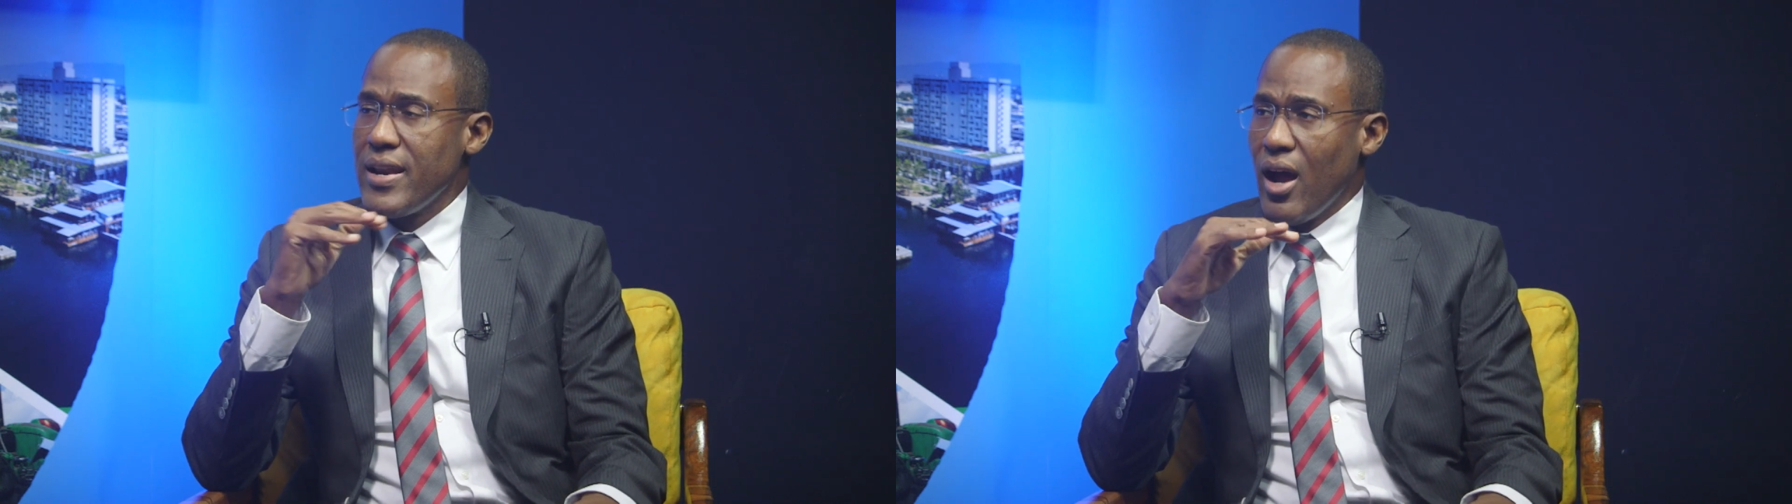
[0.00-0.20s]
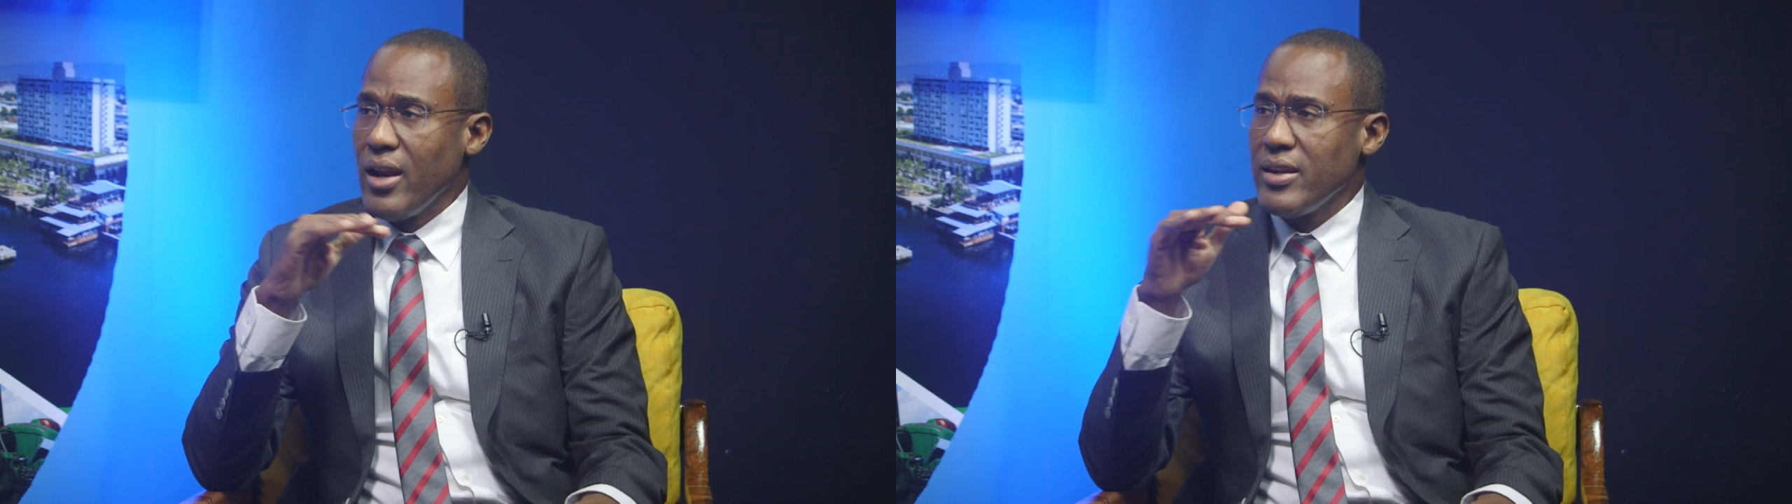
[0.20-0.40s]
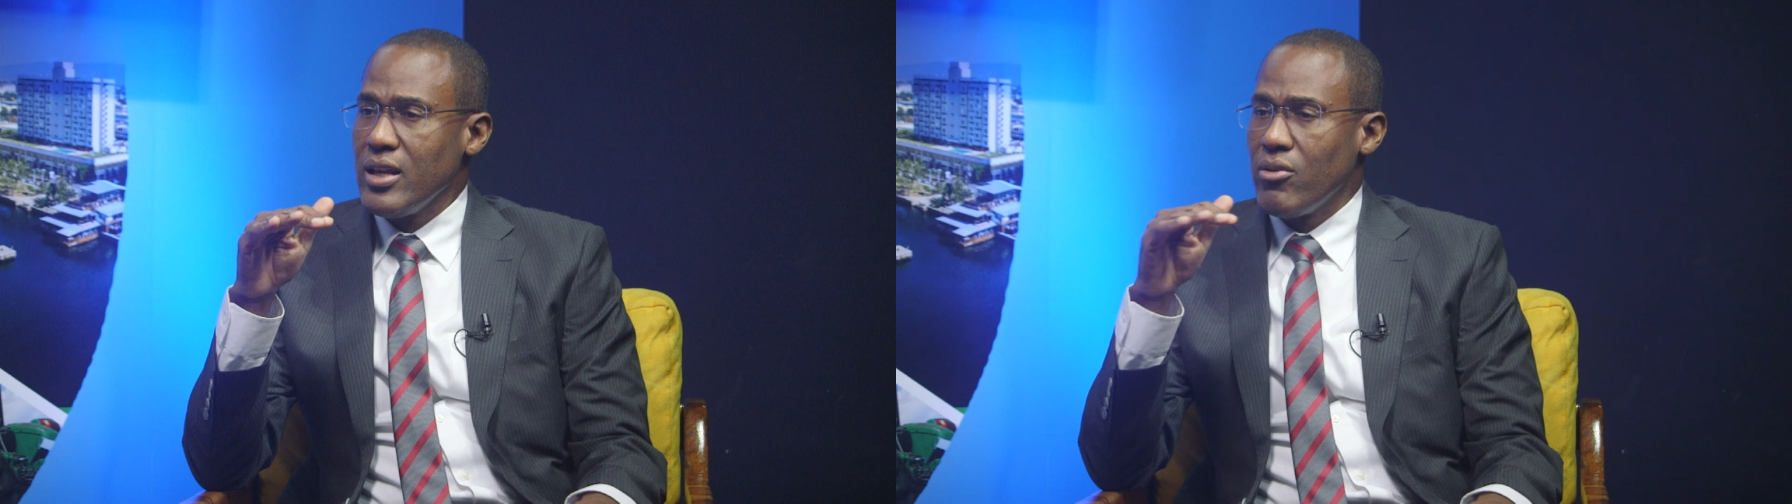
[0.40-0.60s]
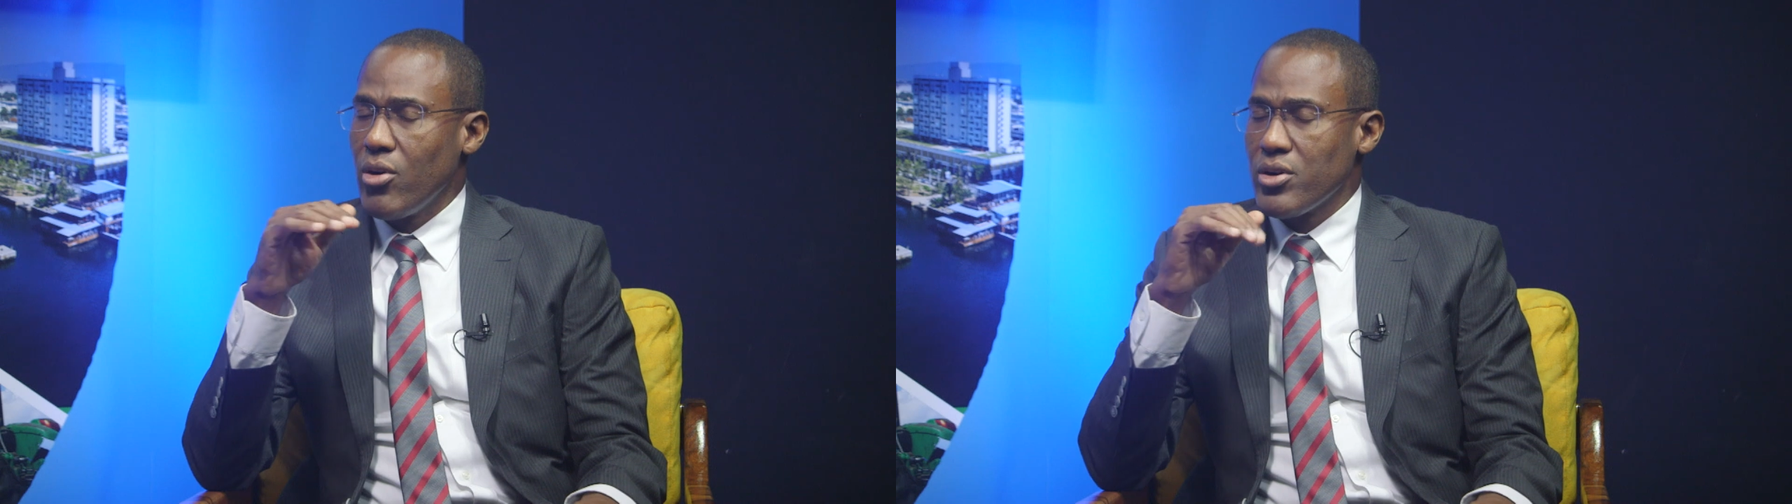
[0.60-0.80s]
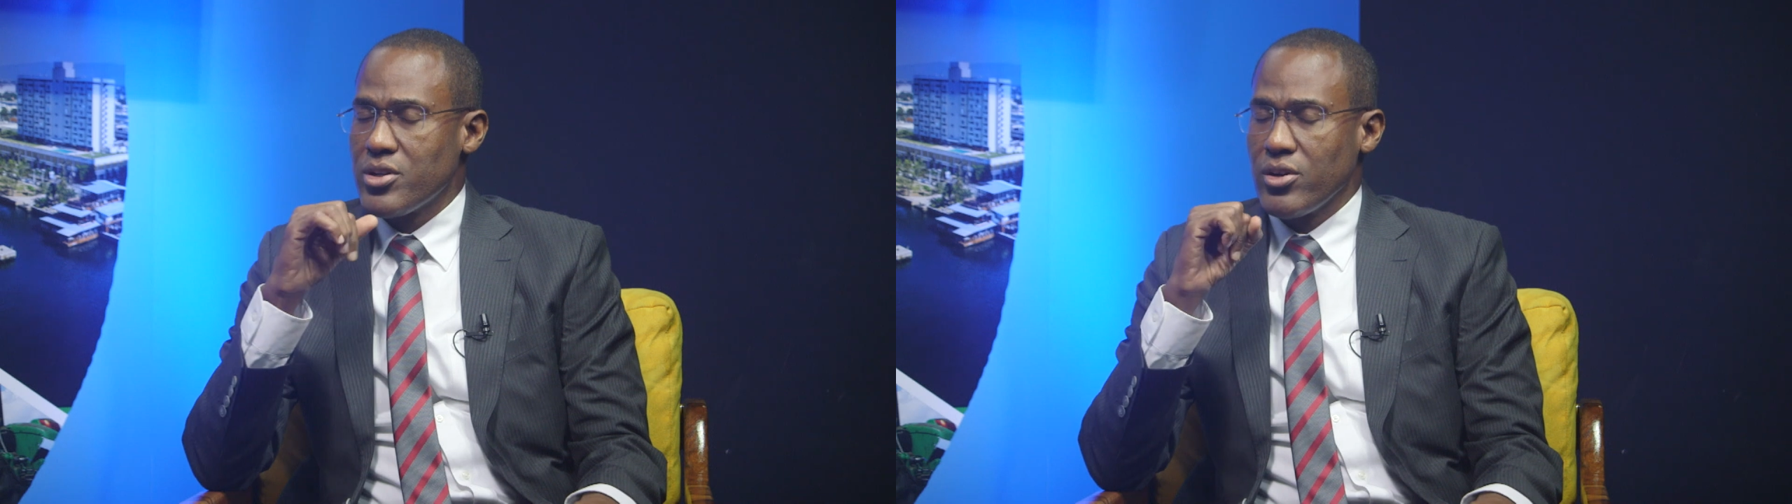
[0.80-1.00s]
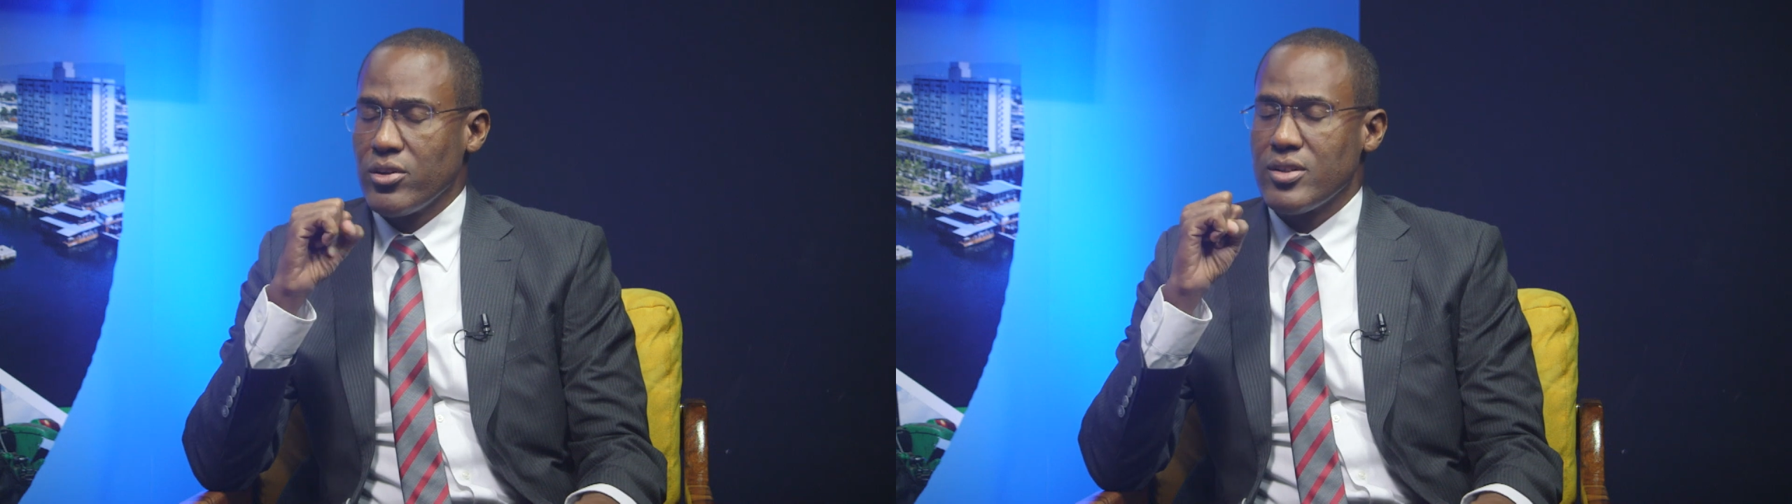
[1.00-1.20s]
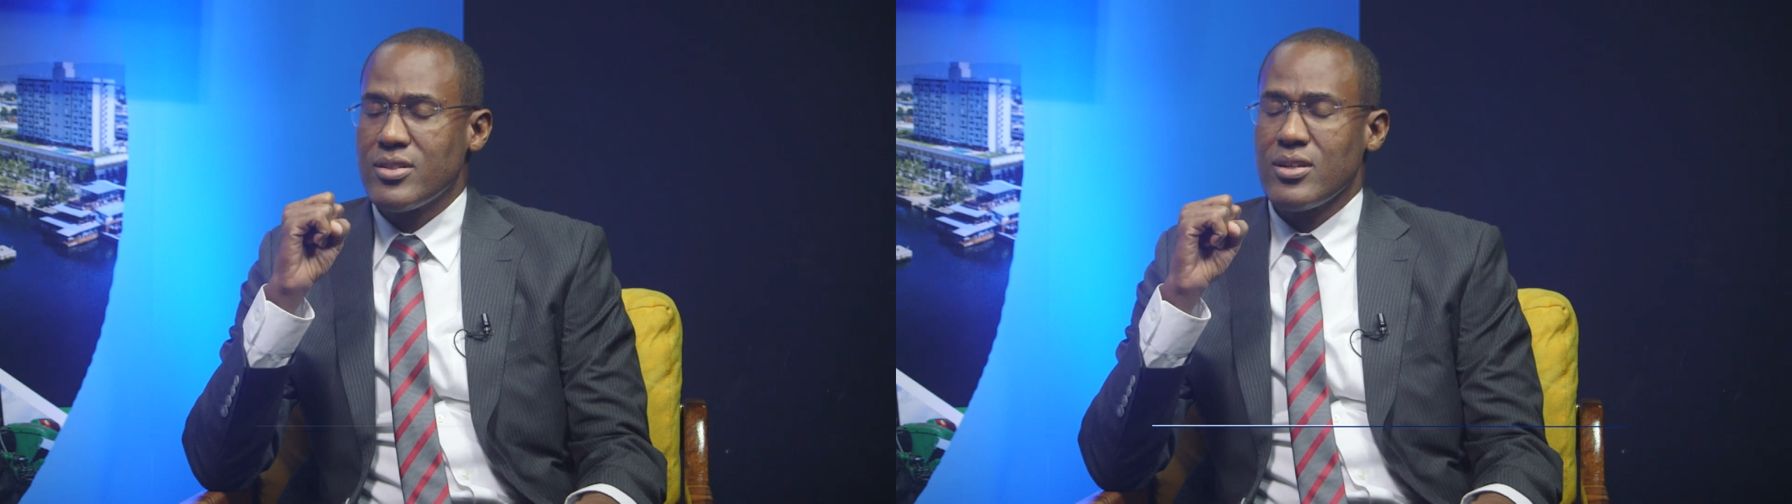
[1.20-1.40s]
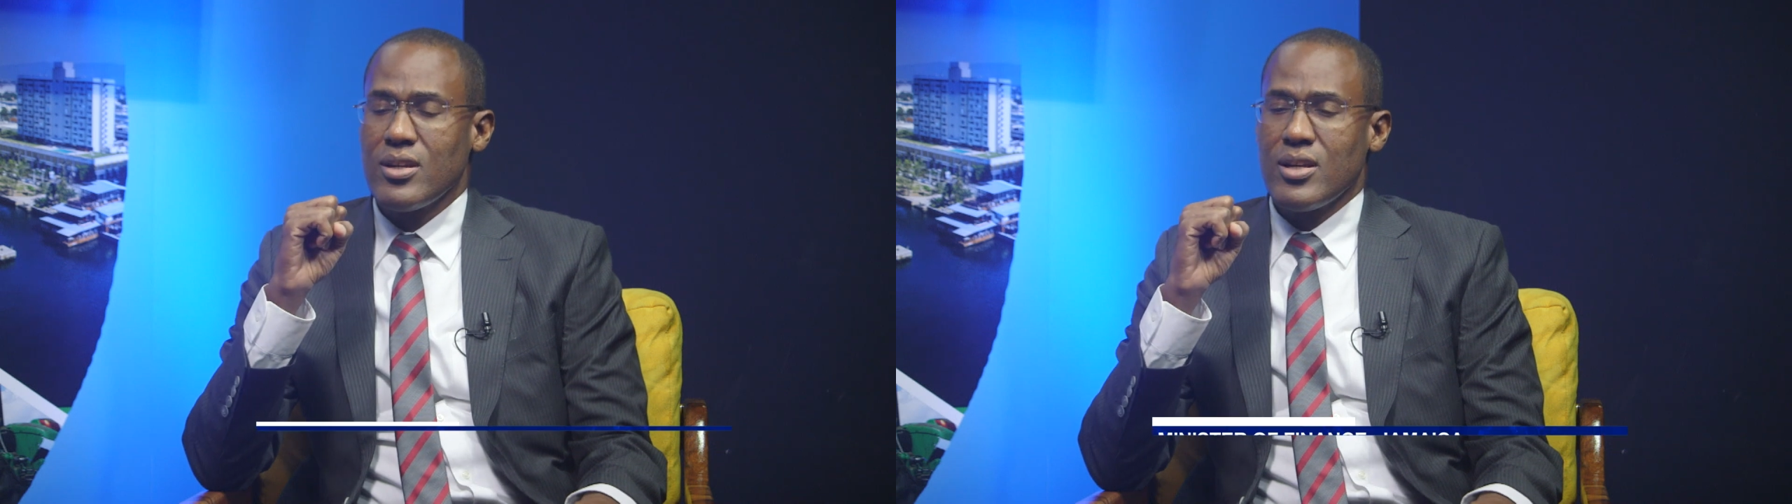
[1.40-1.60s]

non-deal roadshows,